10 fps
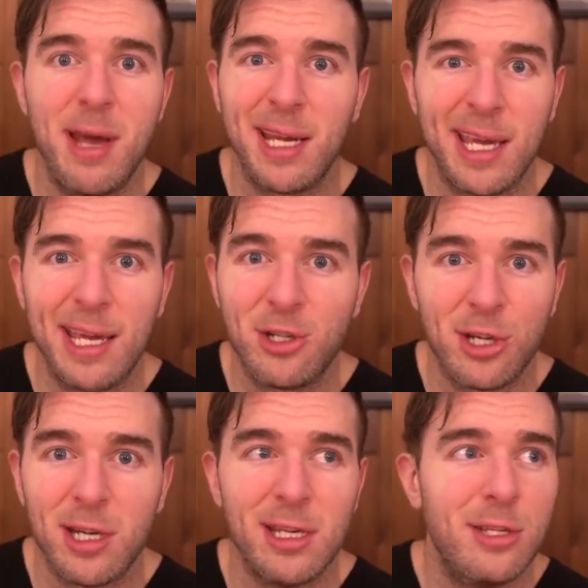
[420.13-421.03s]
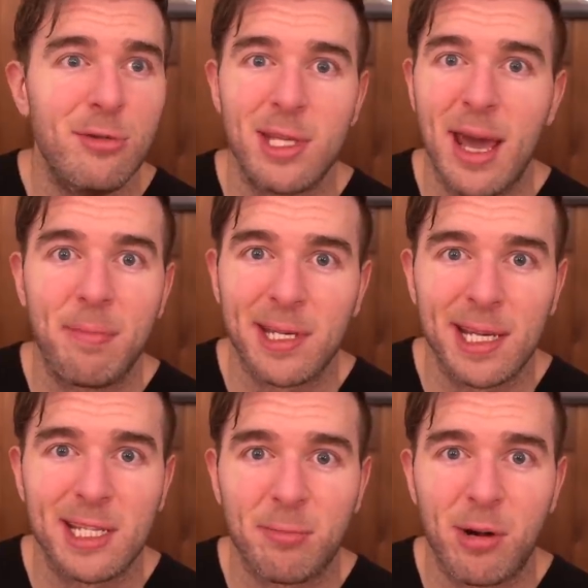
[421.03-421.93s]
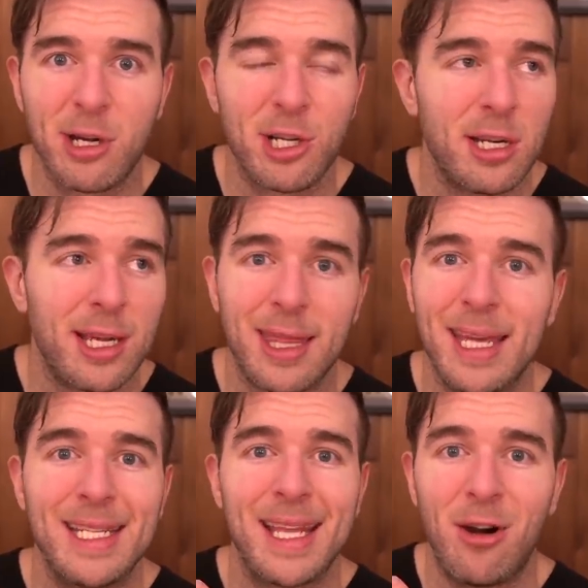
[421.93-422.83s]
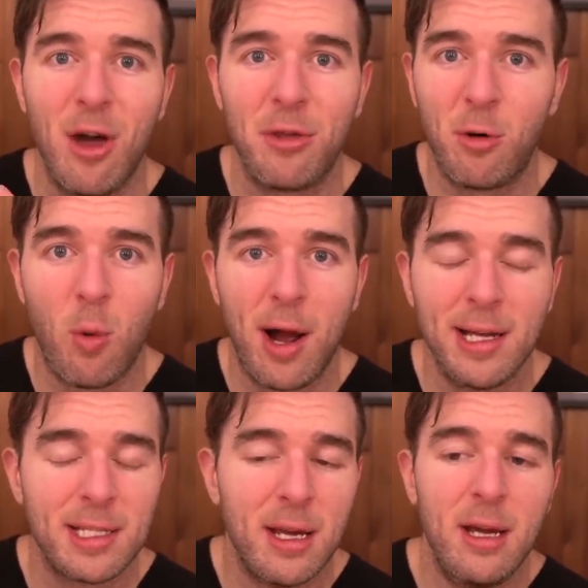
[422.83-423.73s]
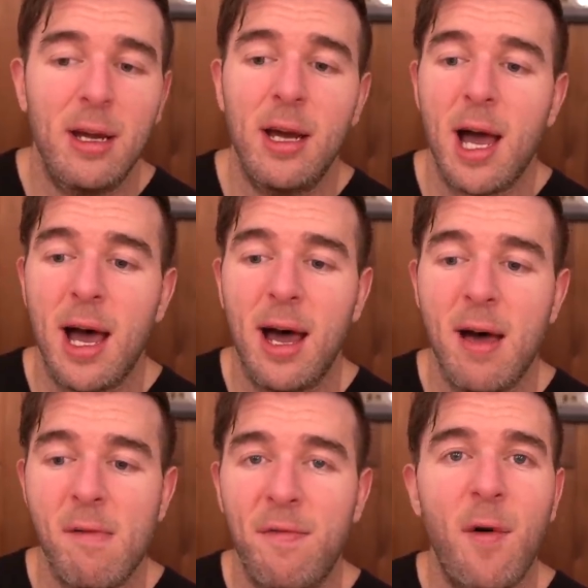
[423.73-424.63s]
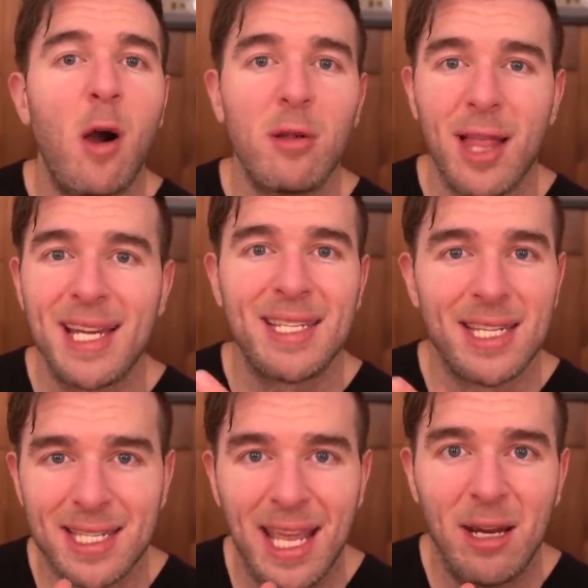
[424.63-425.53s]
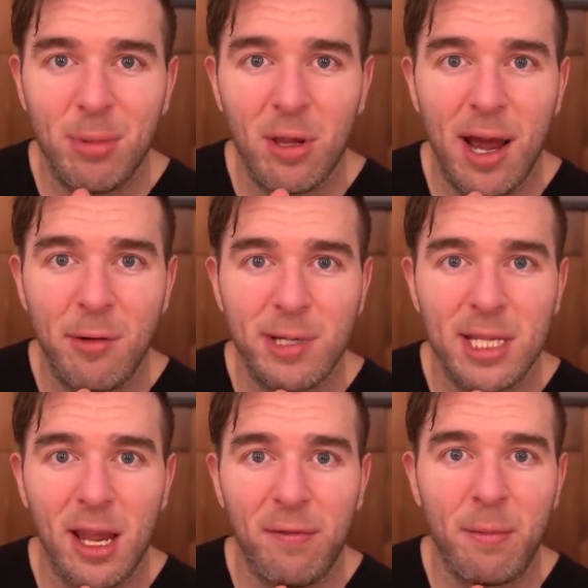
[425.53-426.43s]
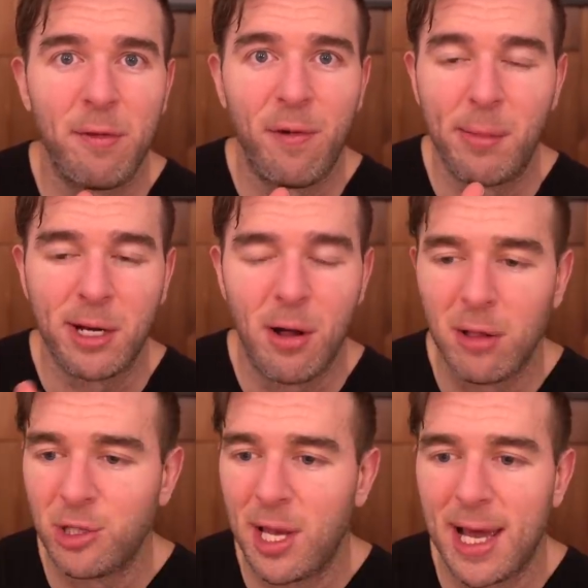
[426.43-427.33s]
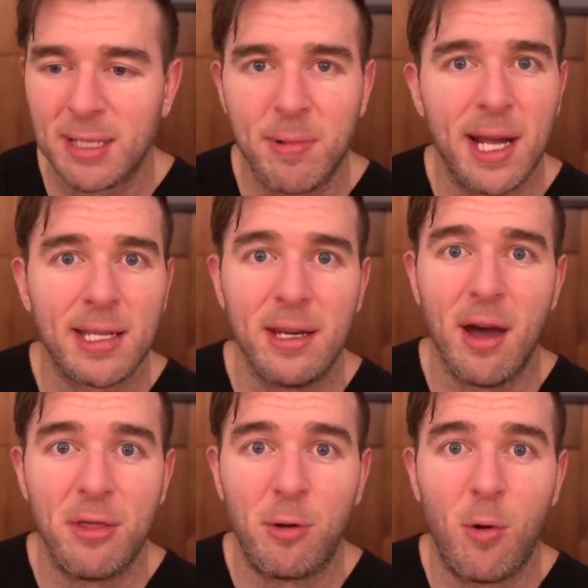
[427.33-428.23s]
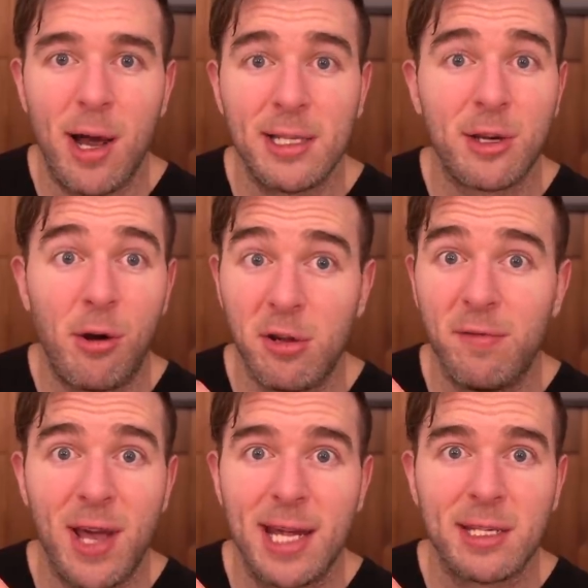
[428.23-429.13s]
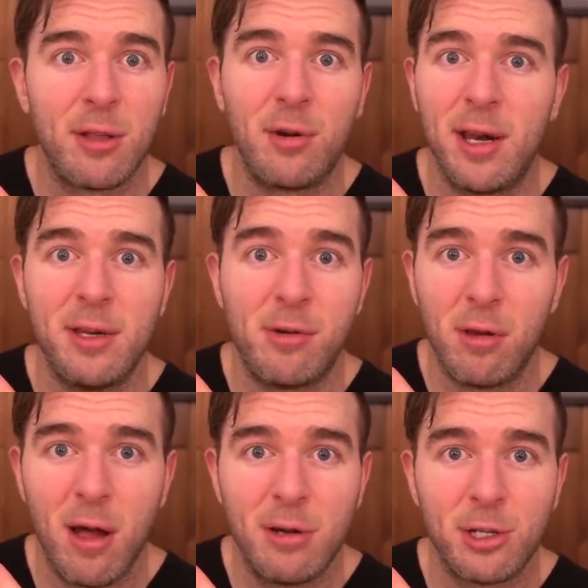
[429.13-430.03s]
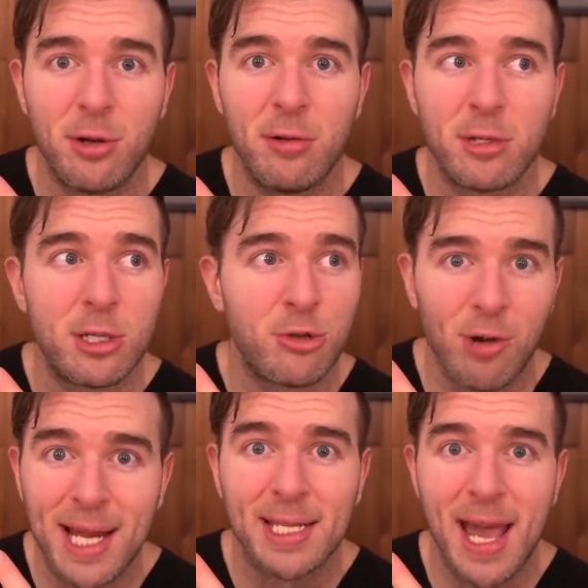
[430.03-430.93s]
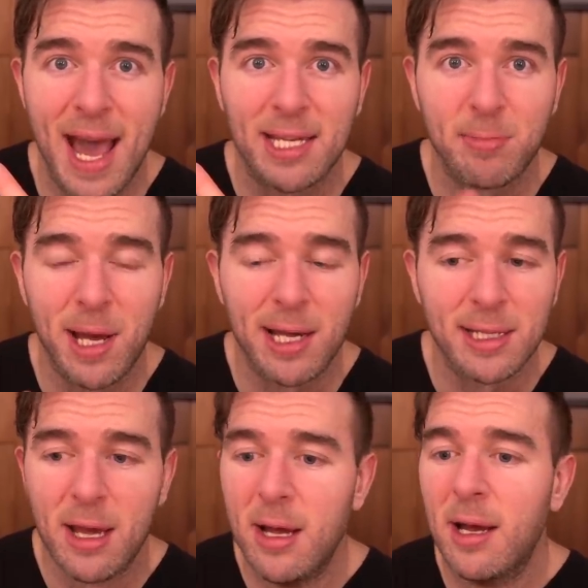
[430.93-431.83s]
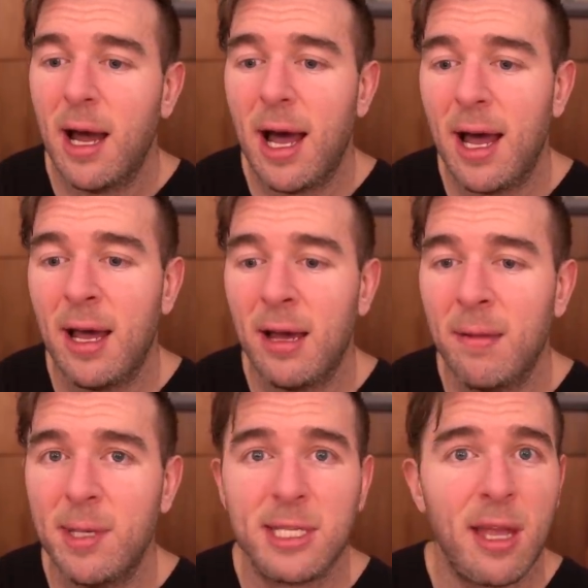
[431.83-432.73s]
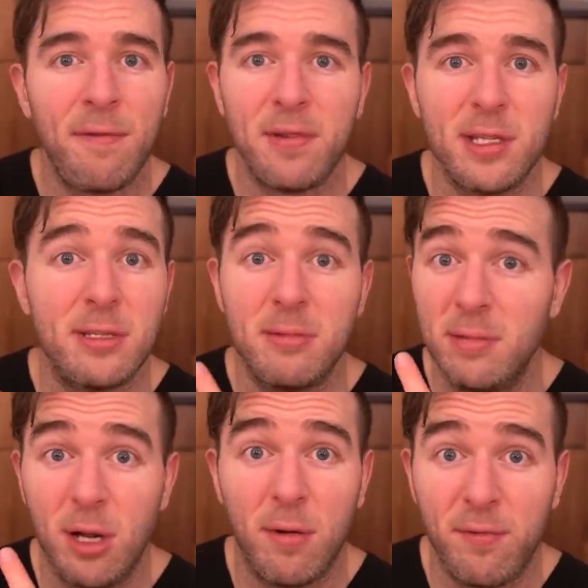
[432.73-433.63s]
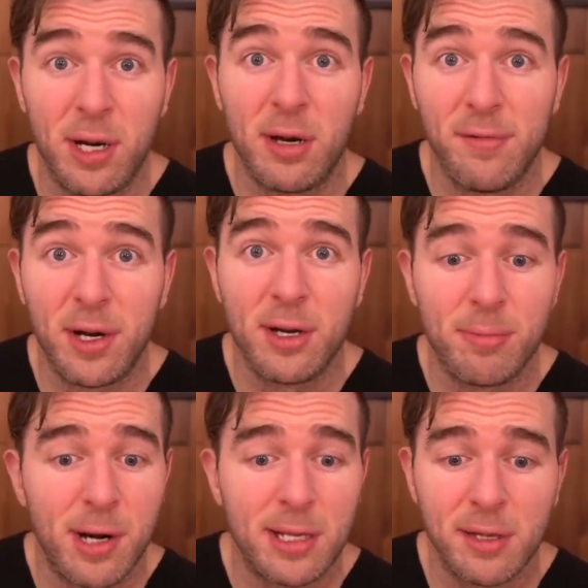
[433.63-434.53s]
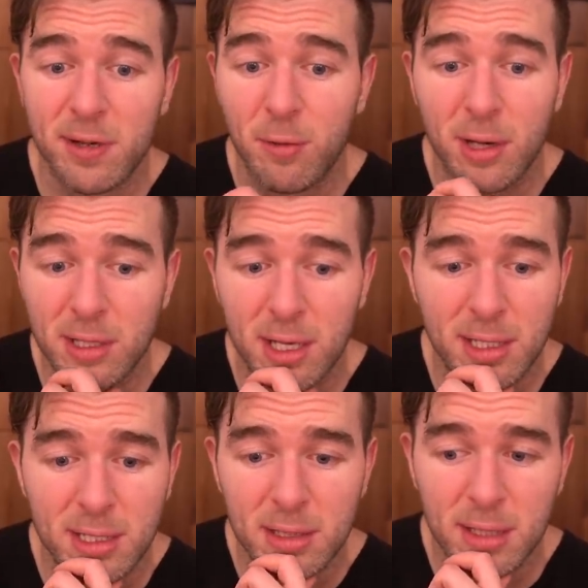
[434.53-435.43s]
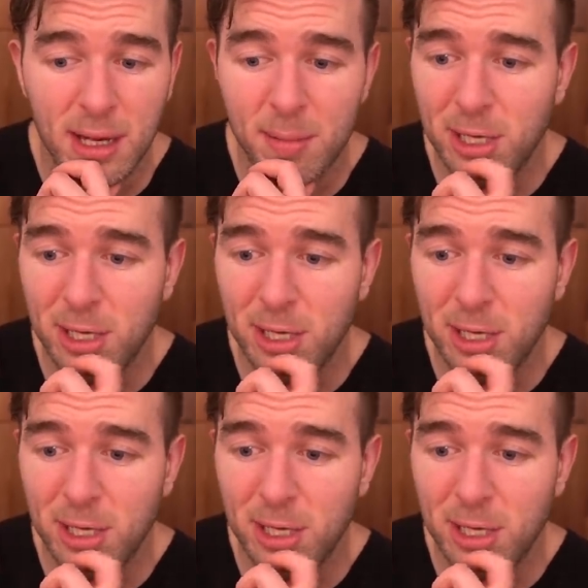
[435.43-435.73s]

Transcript: medication induced appetite suppression, like things that are otherwise far less sustainable, I would say, from a pharmacology aspect and otherwise cardiovascular and neurological stress aspect. This stuff is, very, very impressive at what it does, like I